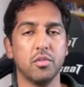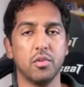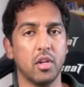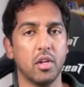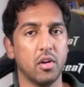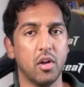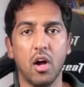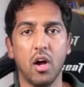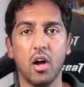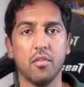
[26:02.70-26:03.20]
you
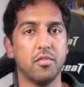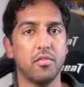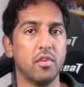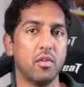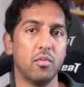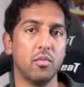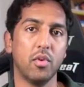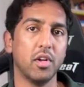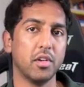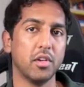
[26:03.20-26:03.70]
can offer
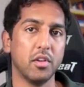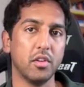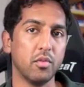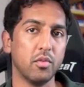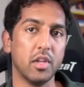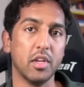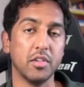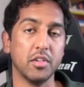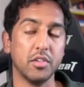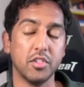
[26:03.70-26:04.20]
and what you
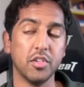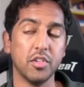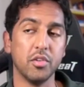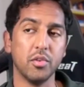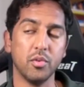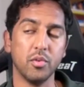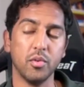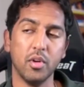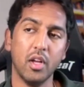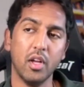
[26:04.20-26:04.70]
can
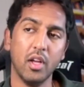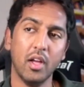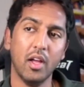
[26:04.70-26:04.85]
do.